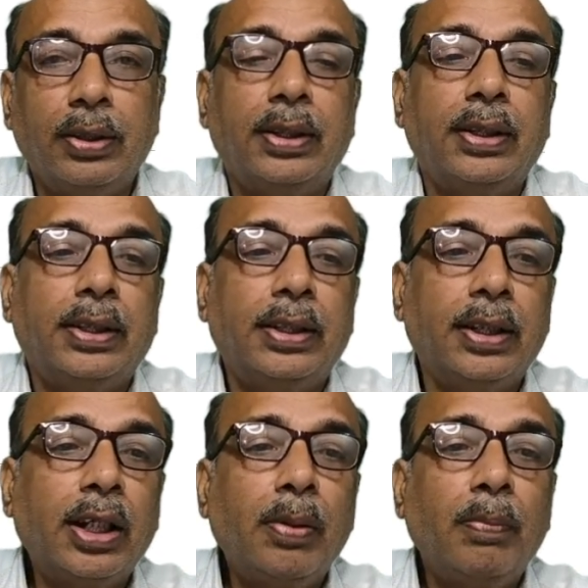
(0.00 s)

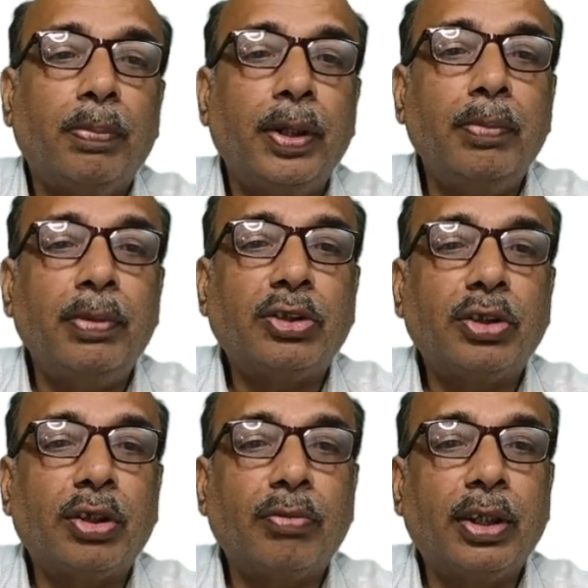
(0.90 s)
Here,
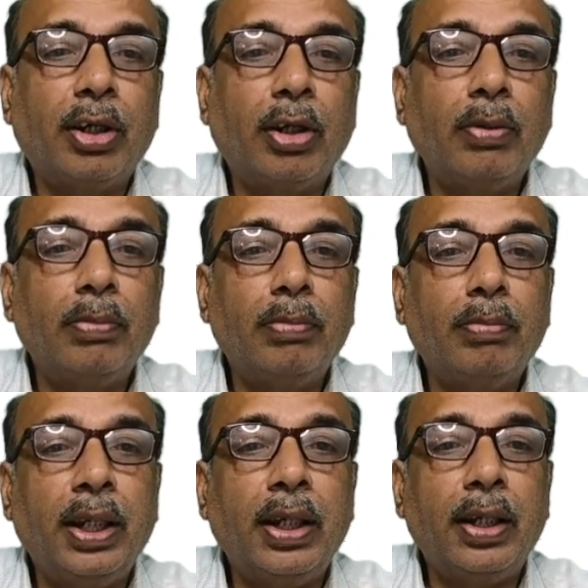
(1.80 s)
premature withdrawal
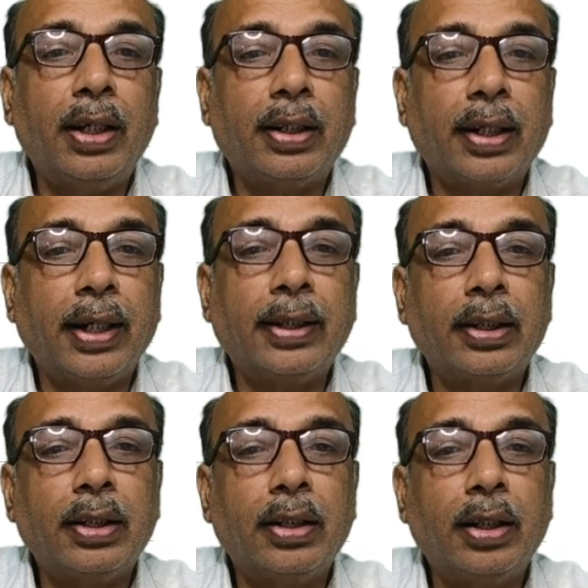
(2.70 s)
may attract
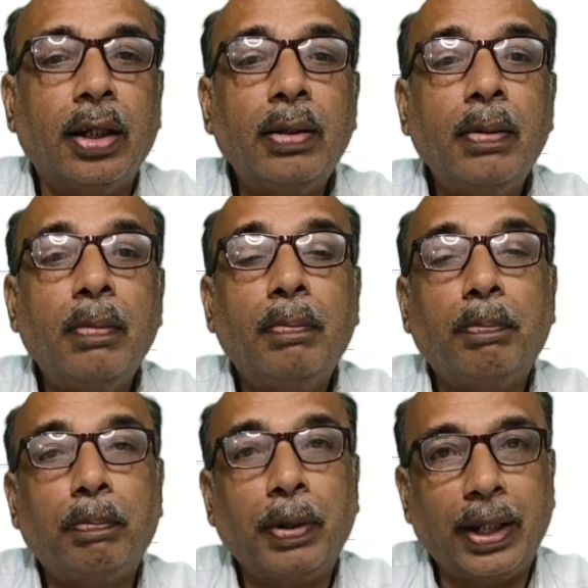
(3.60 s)
a
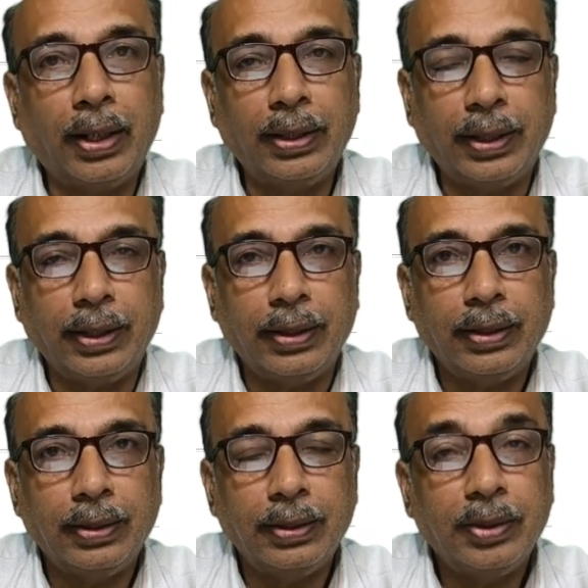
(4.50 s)
penalty.
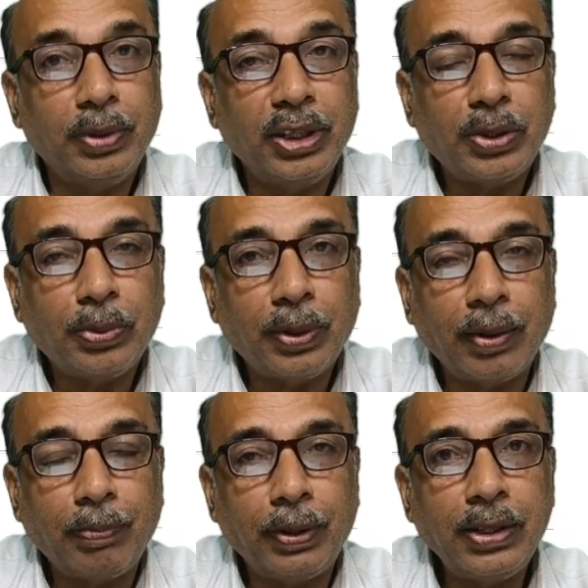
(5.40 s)
Means what
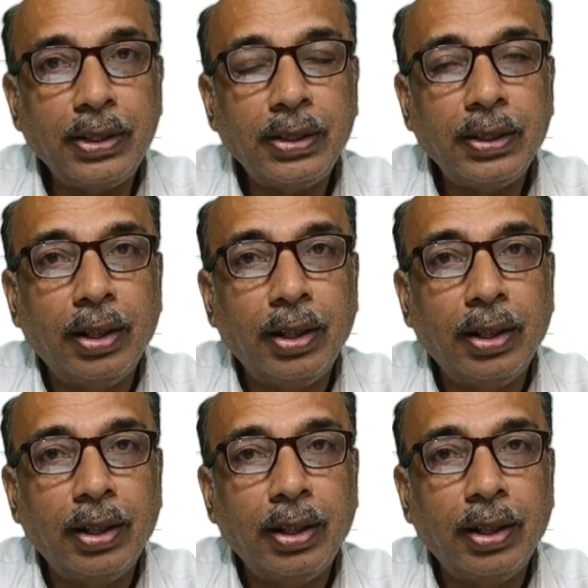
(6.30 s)
happens?